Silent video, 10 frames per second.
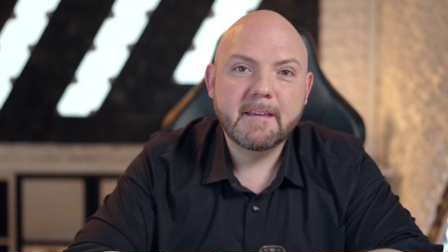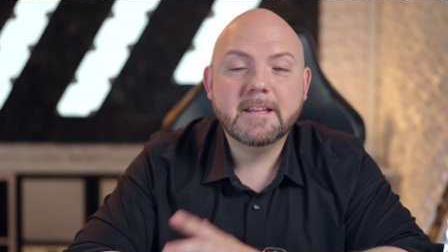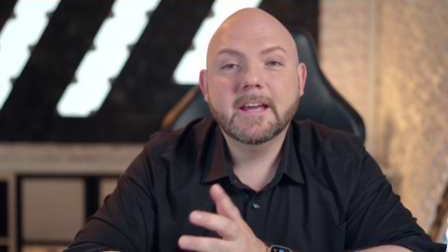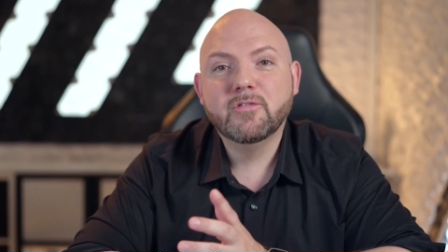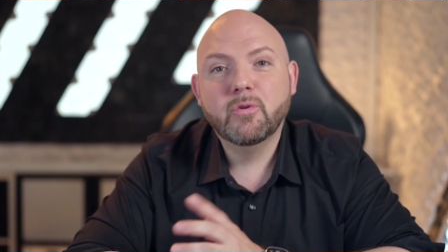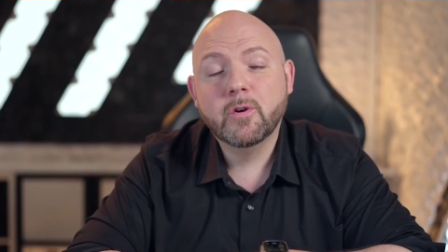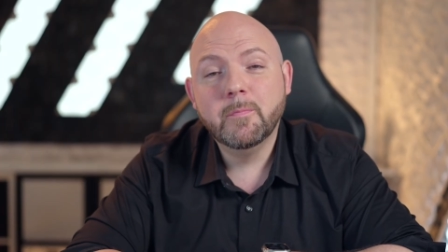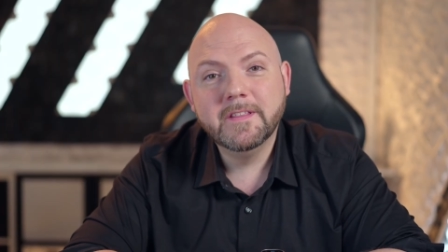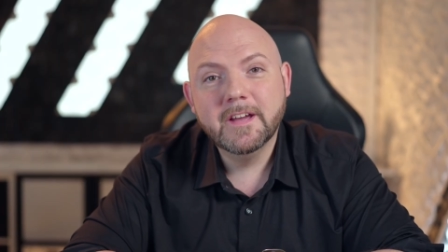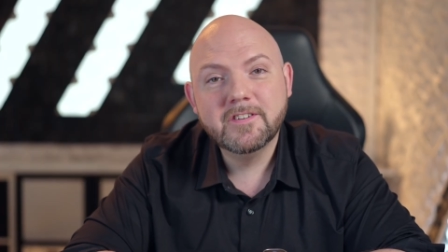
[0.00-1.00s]
and get the
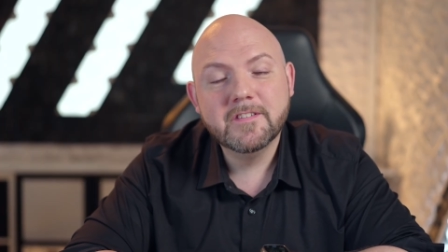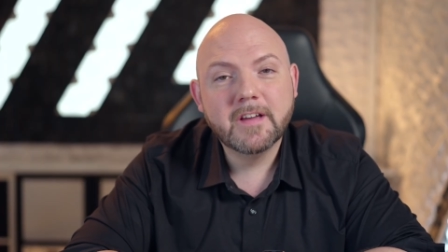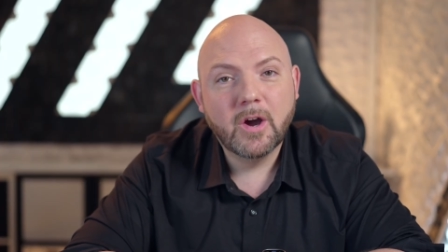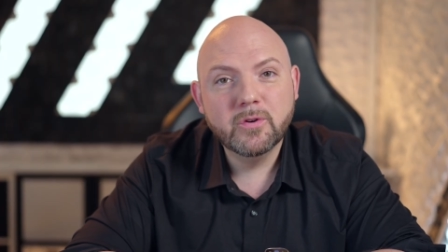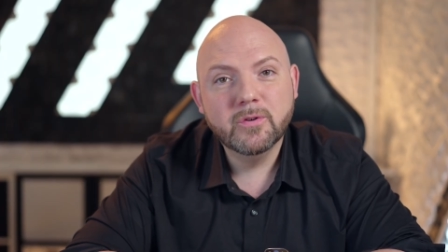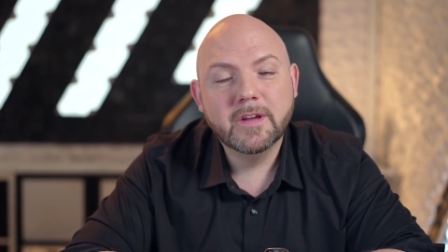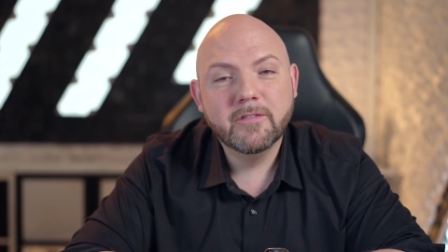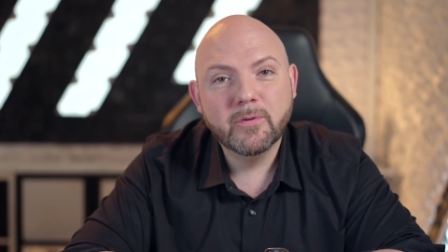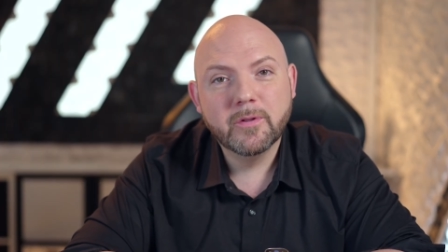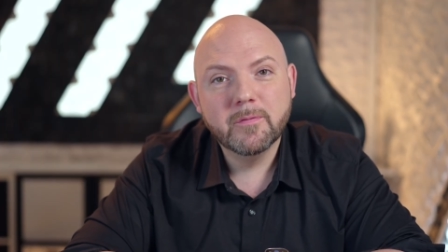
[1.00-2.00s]
recommendations how you can
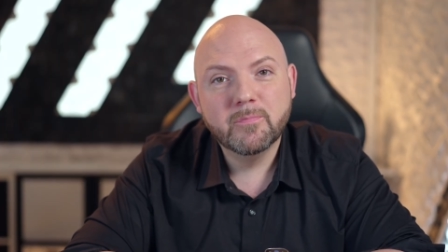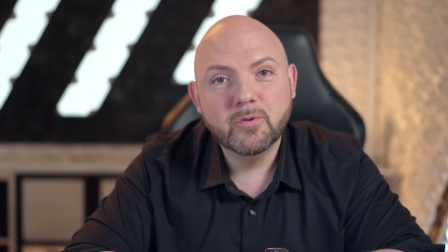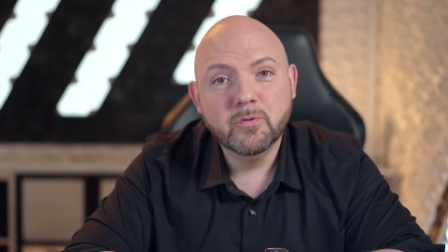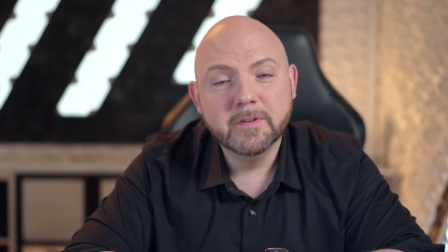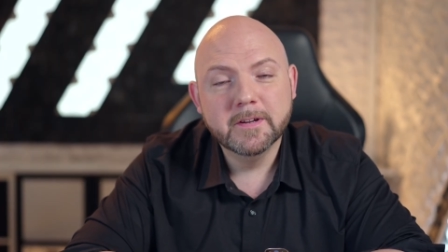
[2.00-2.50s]
further improve